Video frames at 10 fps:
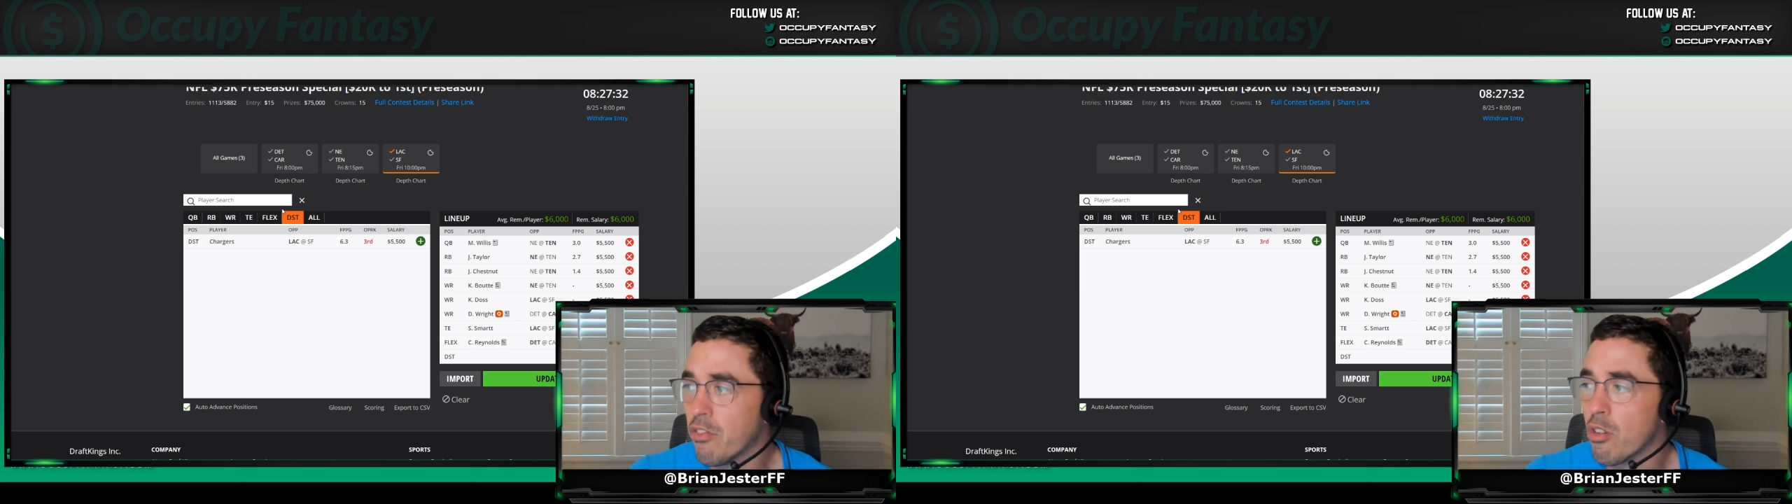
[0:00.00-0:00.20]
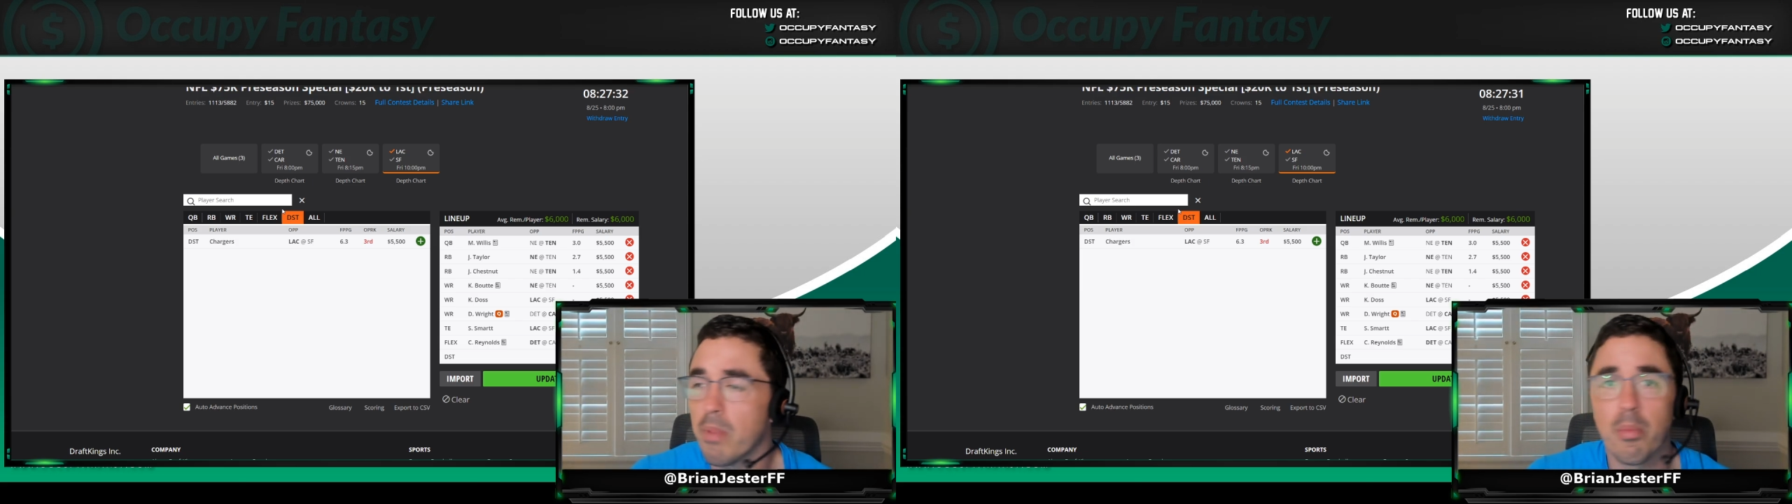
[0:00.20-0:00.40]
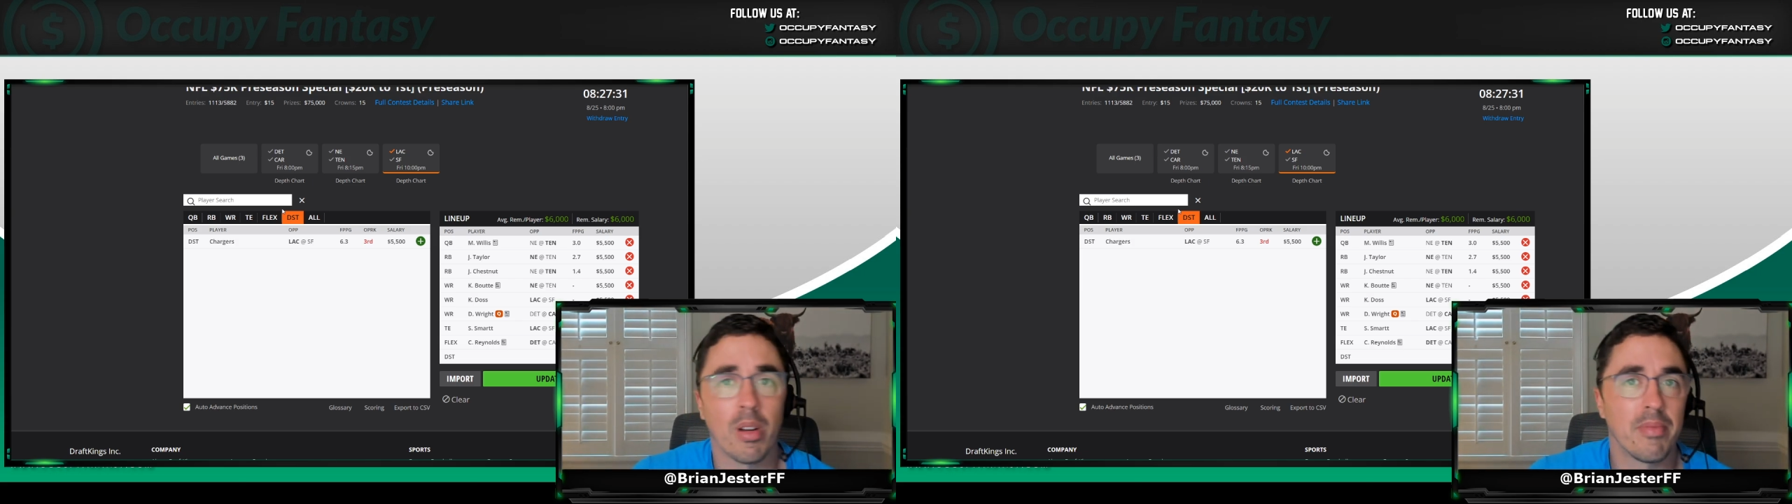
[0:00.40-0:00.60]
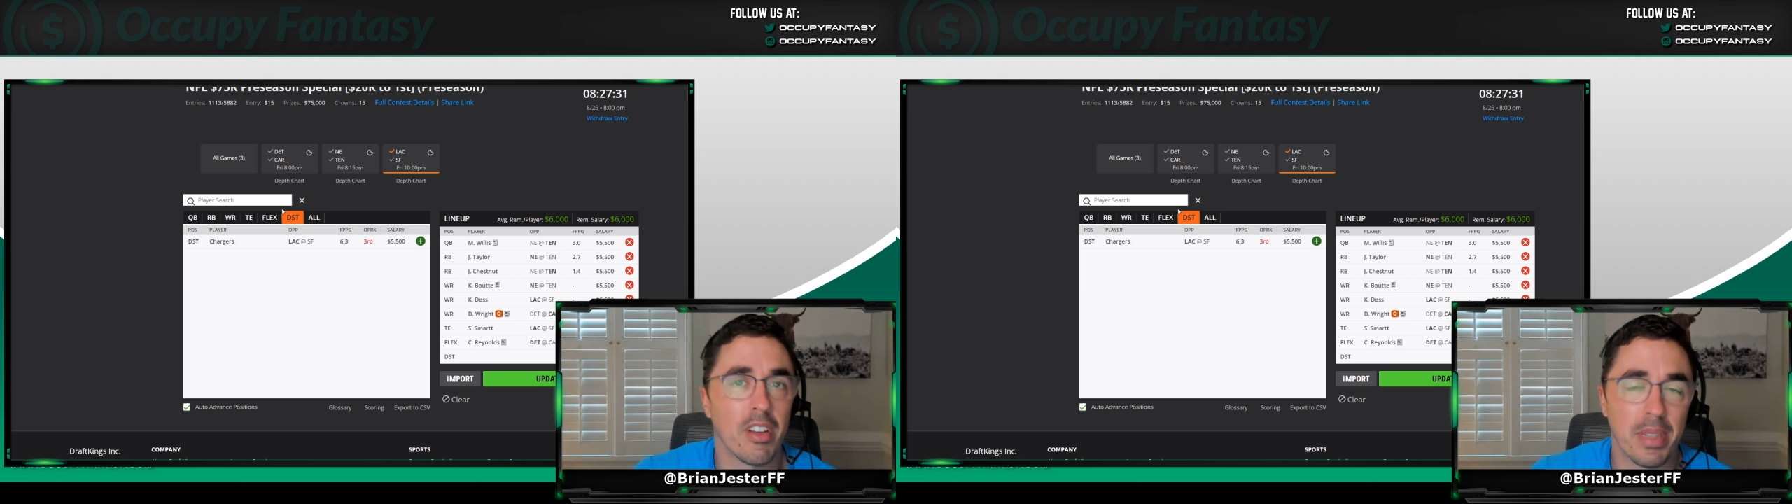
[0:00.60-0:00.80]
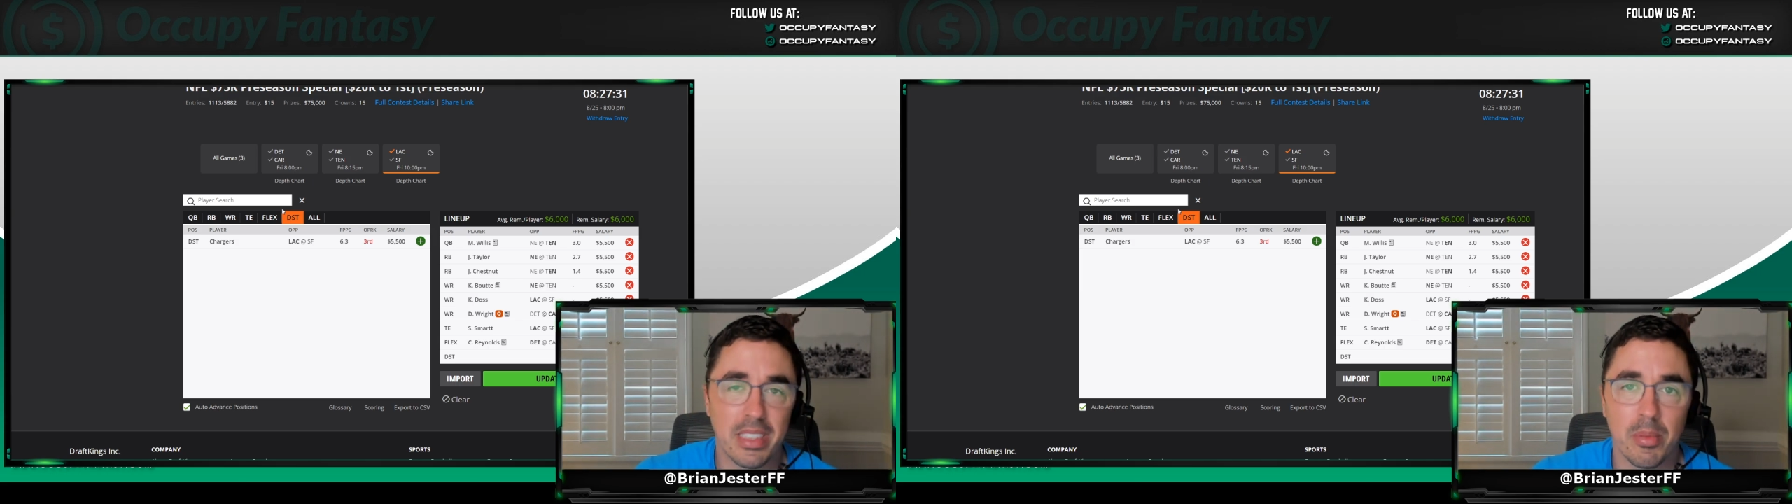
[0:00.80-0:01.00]
you remember, there
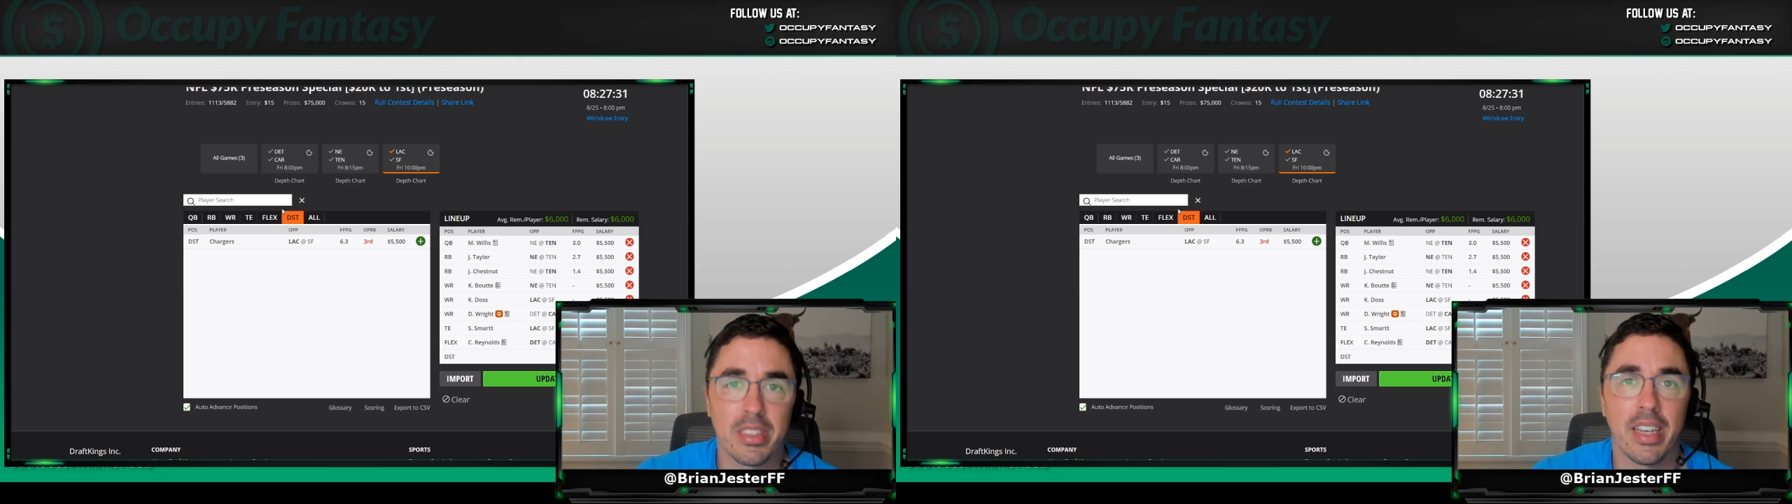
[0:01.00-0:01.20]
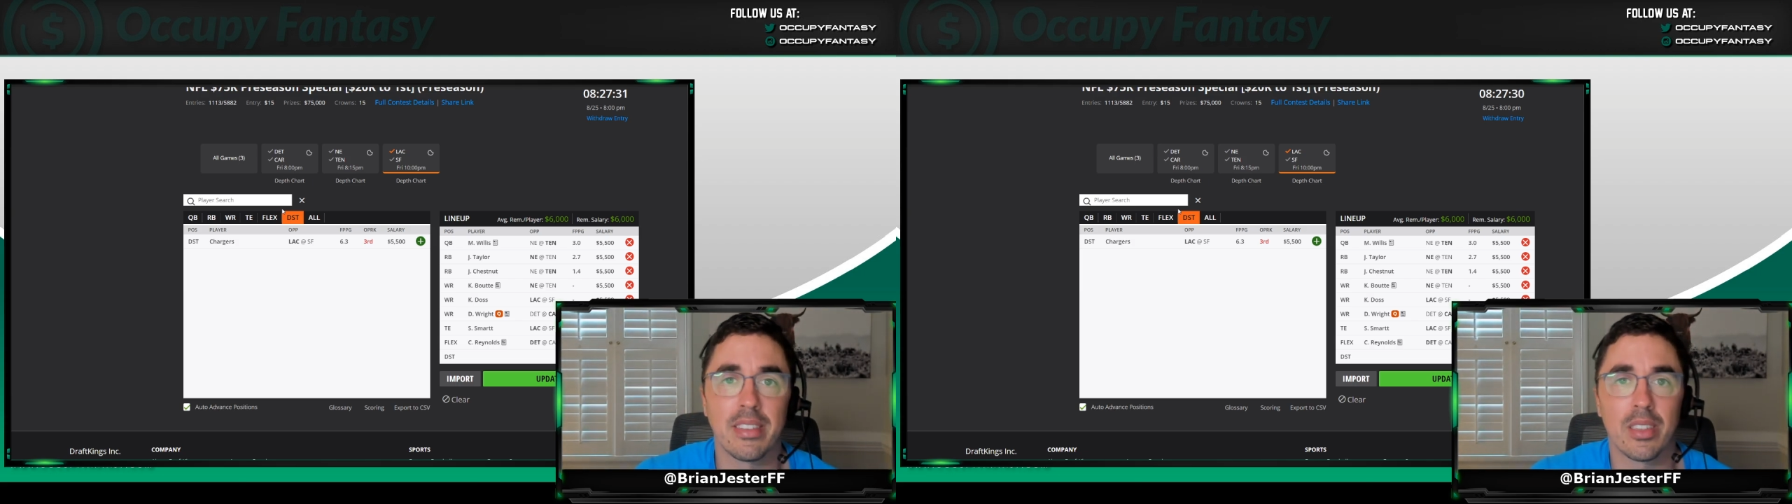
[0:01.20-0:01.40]
have been some slates.